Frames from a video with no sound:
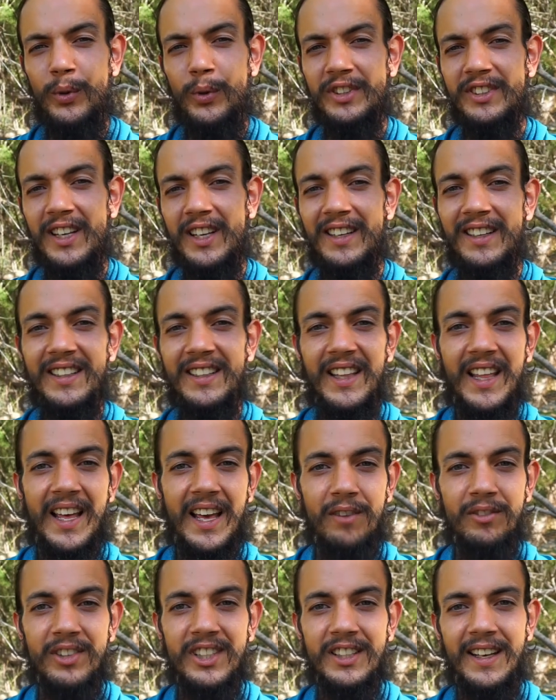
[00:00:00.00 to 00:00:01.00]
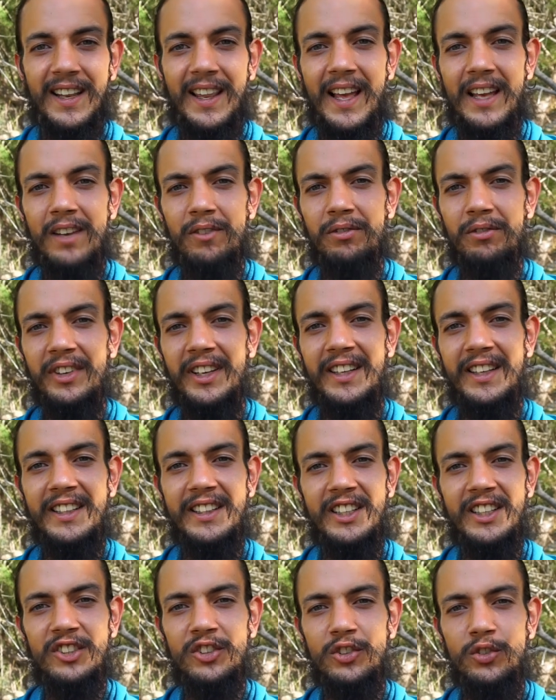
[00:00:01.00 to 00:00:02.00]
and suddenly they have this light
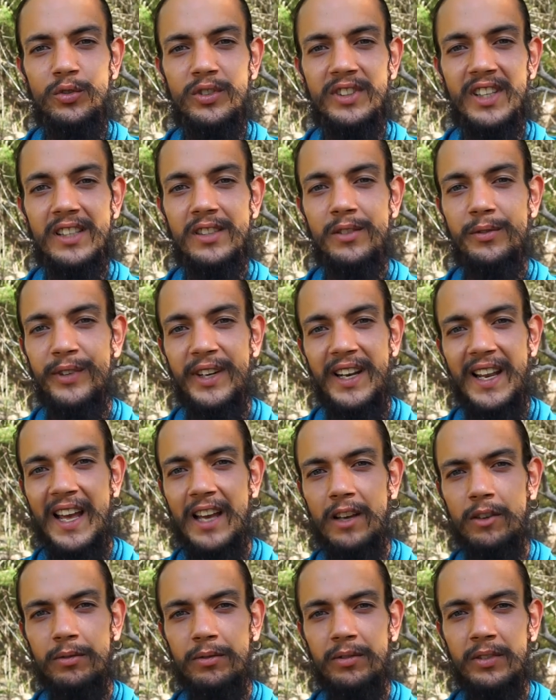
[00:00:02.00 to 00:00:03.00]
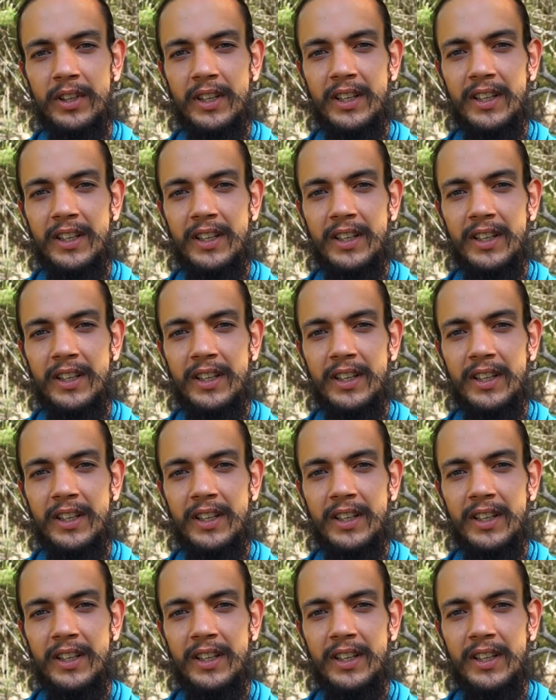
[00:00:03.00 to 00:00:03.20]
feeling, this new zest for life.